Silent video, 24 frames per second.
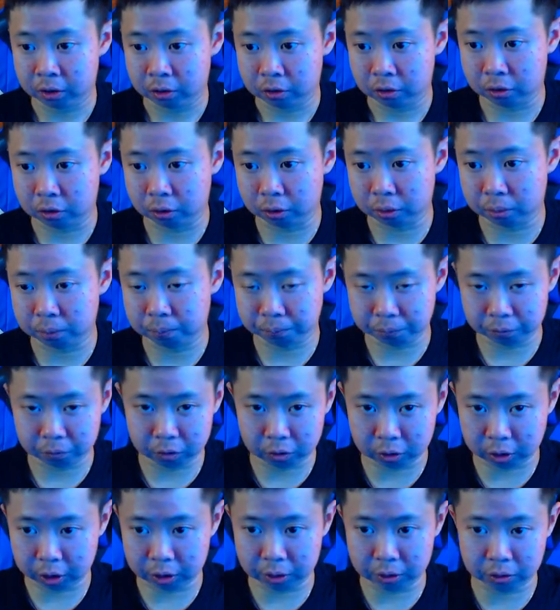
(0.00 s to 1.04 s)
So
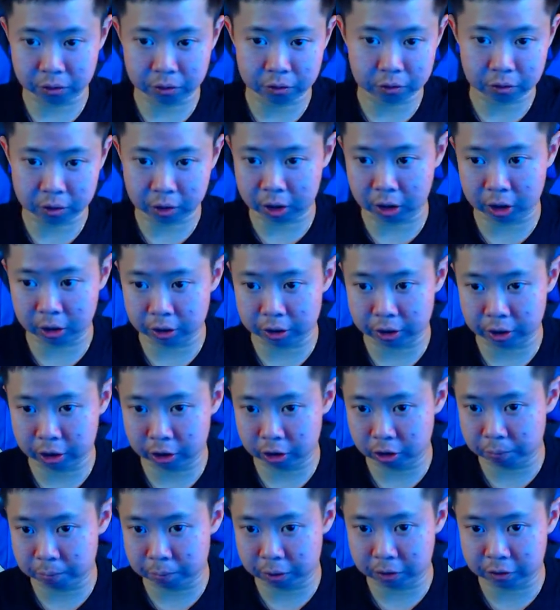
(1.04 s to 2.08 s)
you can just click on the
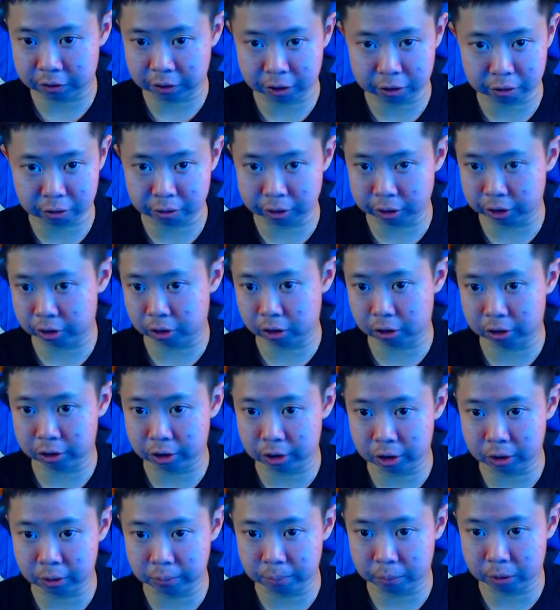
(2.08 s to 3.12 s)
alert box and create your own
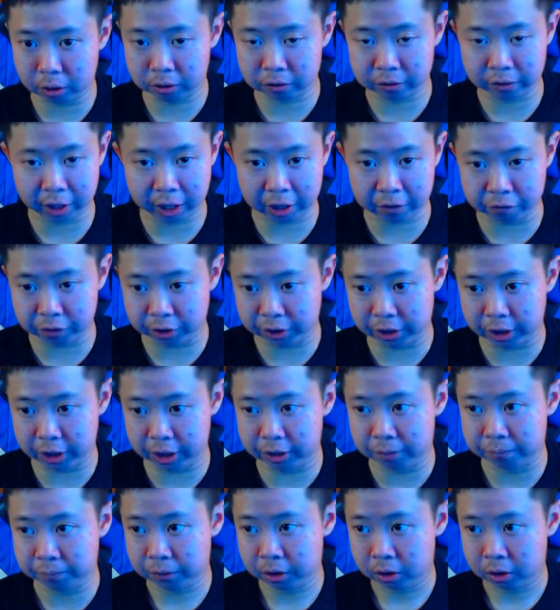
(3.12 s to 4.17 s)
alert box,
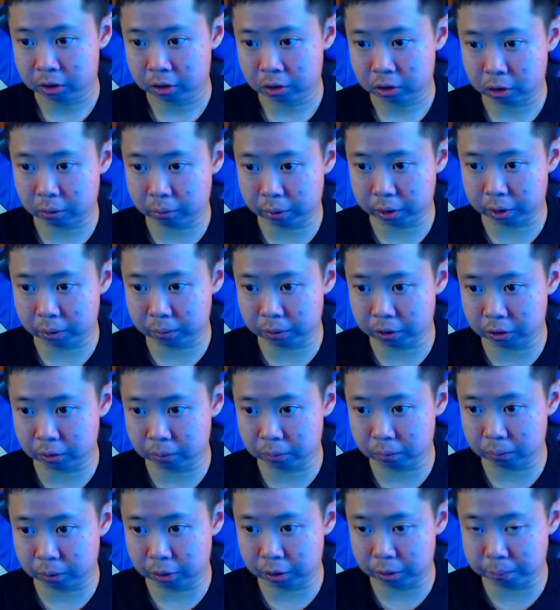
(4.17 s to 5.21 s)
everything. So when you
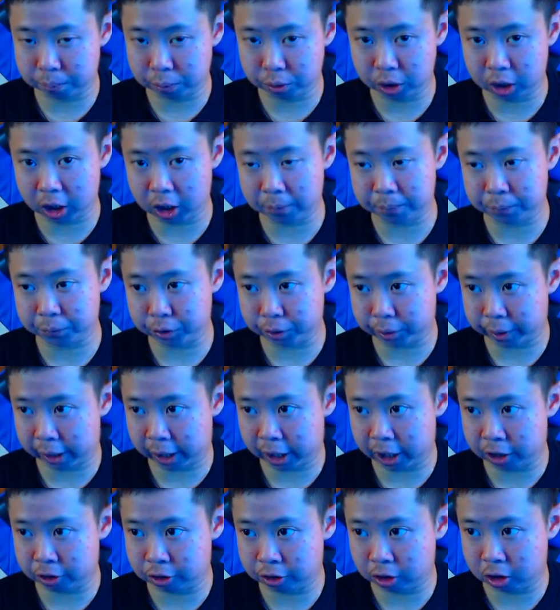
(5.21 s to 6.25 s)
when you put up, you
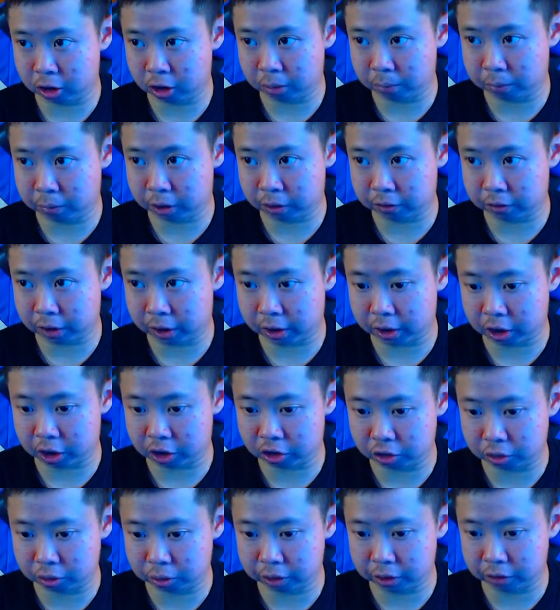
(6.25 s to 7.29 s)
add in your alert box and you're gonna
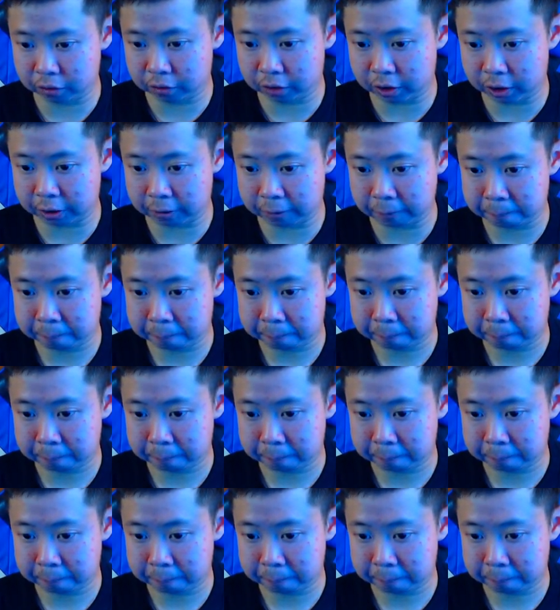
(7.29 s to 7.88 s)
show this thing.